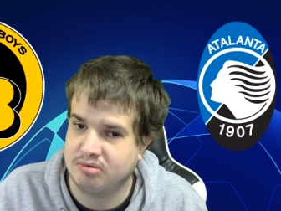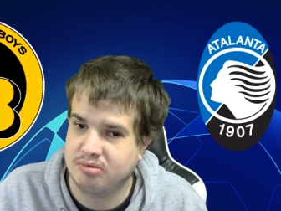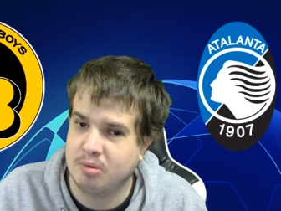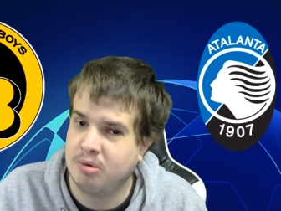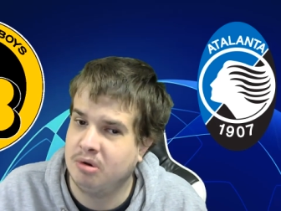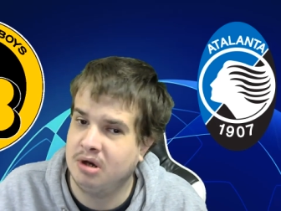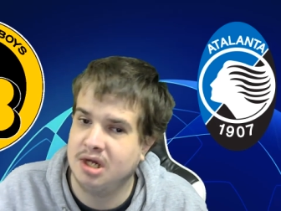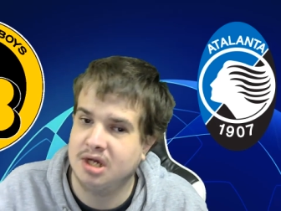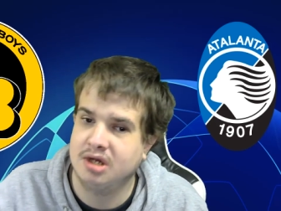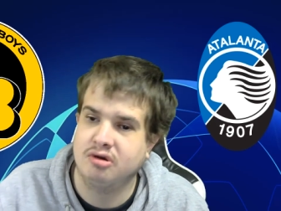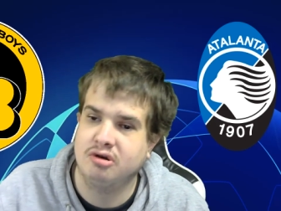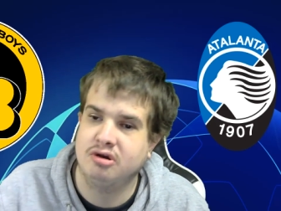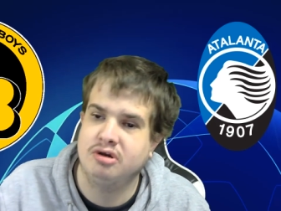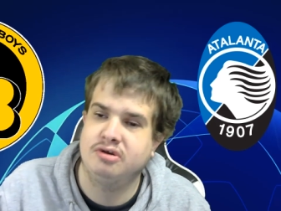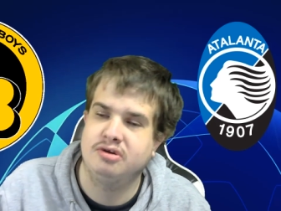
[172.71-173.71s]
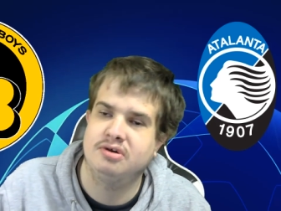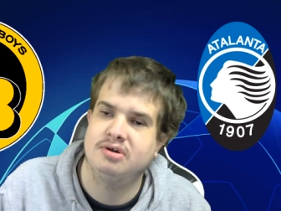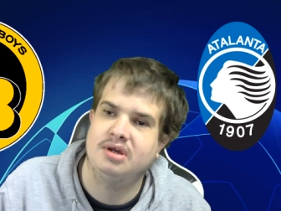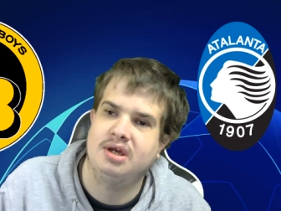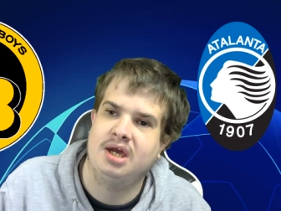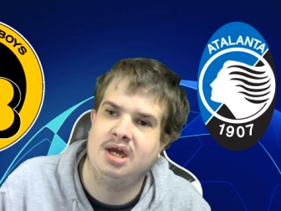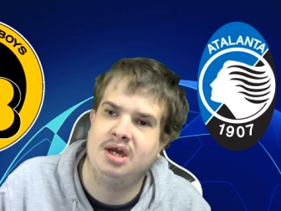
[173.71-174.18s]
quite a good
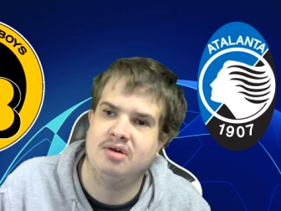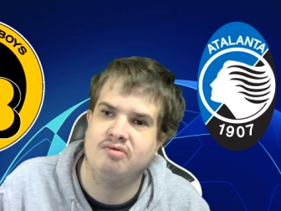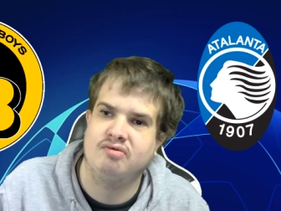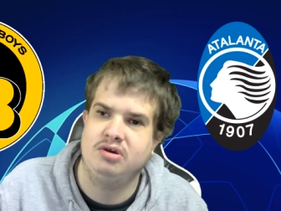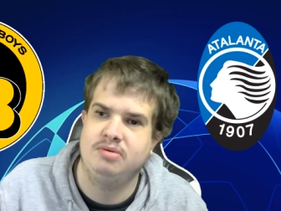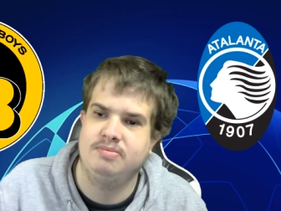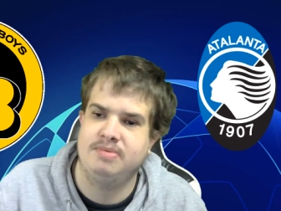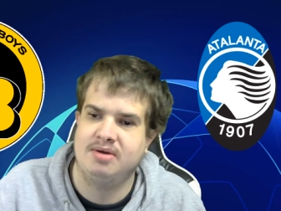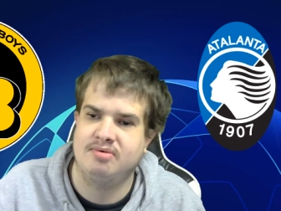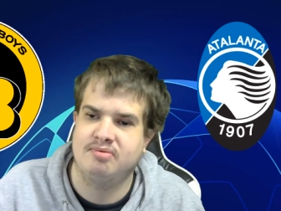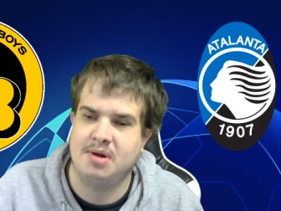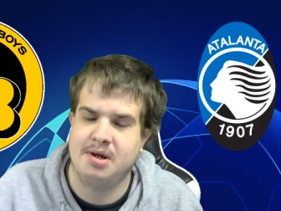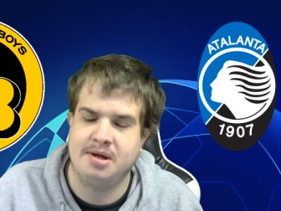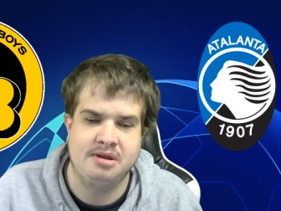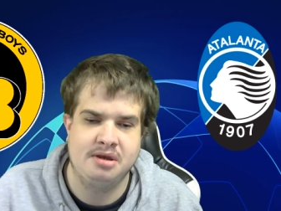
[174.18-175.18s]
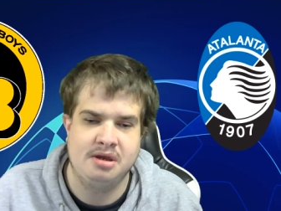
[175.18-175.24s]
uh, group F1.